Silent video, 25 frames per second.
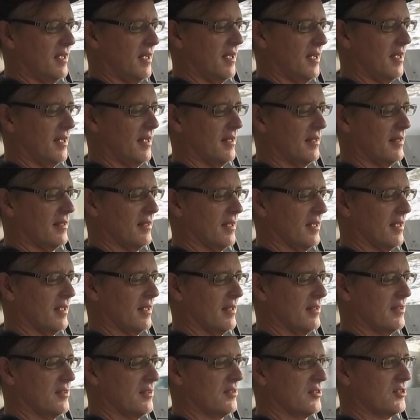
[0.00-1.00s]
and I
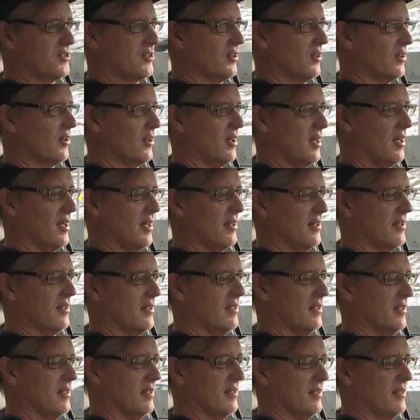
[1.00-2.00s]
turn
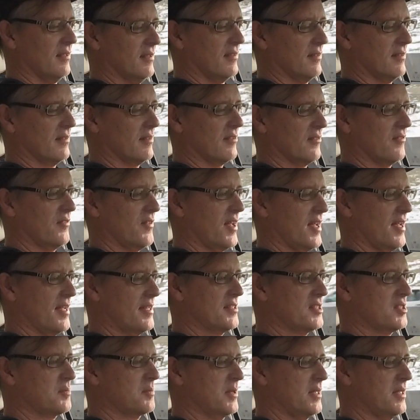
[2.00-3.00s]
on the
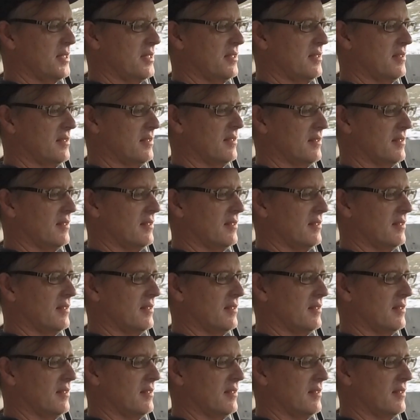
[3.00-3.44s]
fan speed,